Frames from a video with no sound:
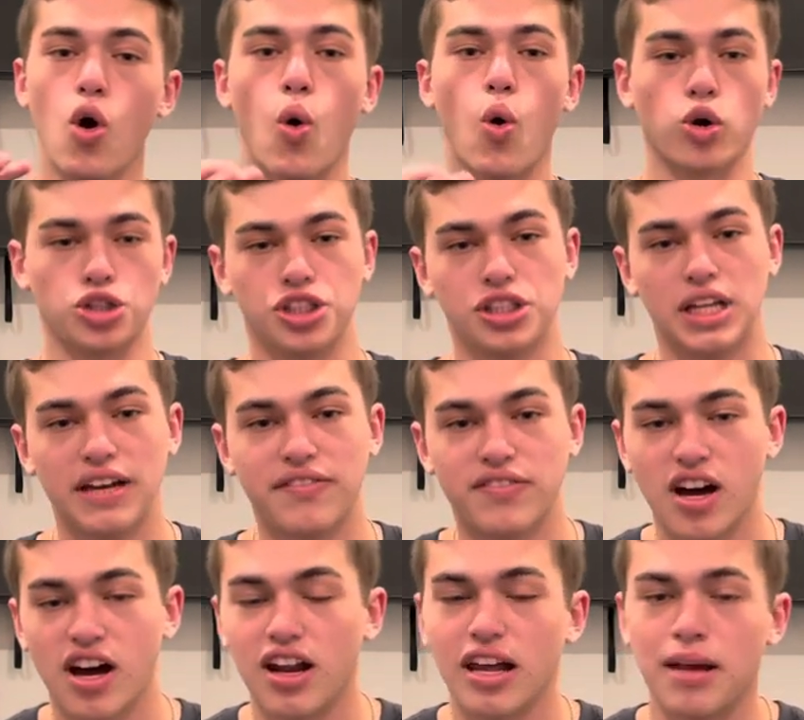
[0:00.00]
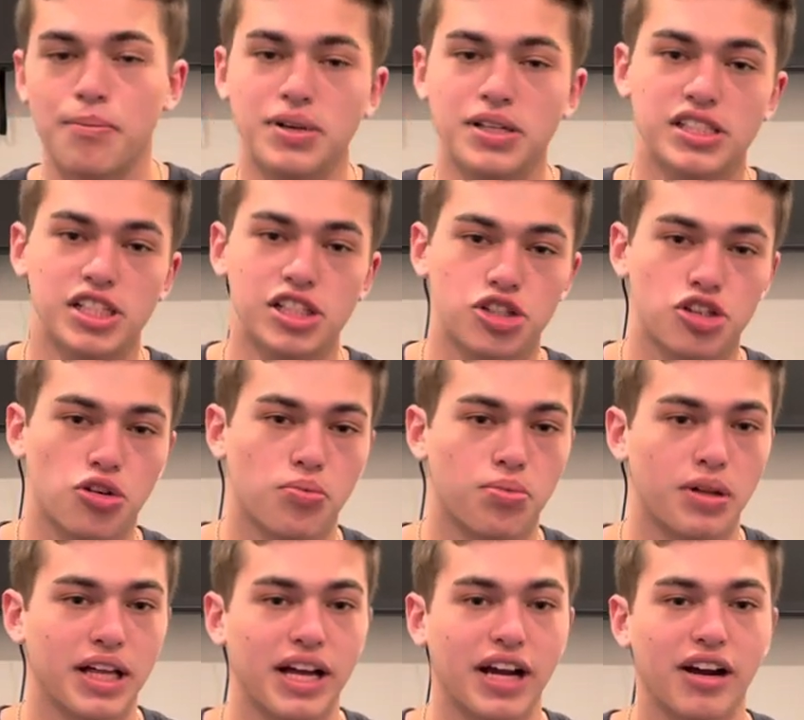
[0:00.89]
or should they have gone a positional
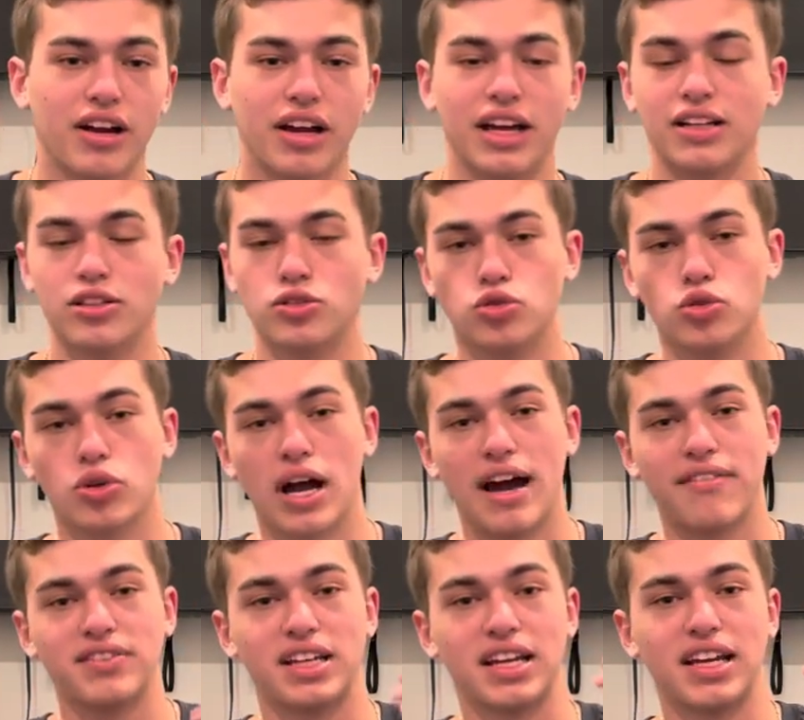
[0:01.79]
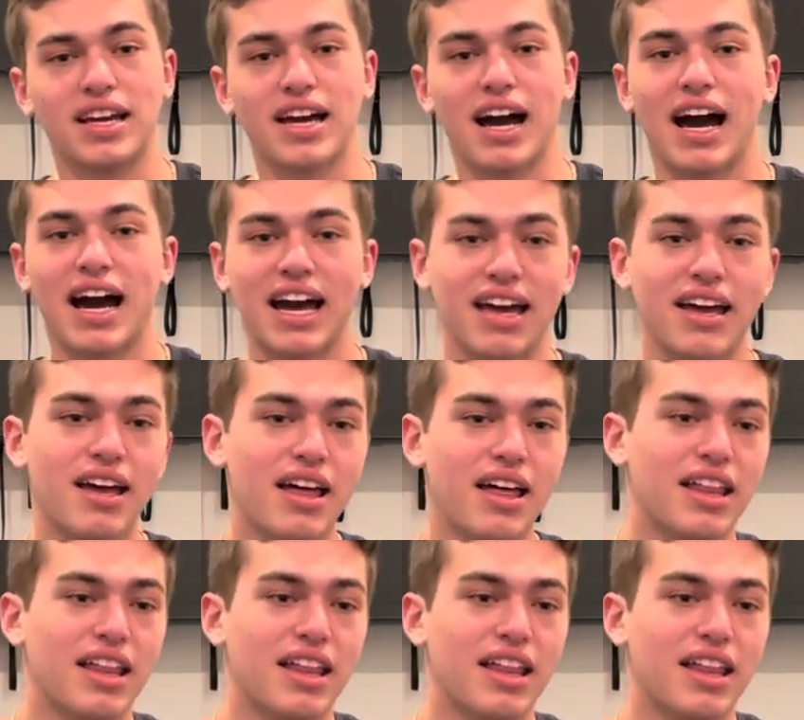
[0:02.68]
player and draft a guy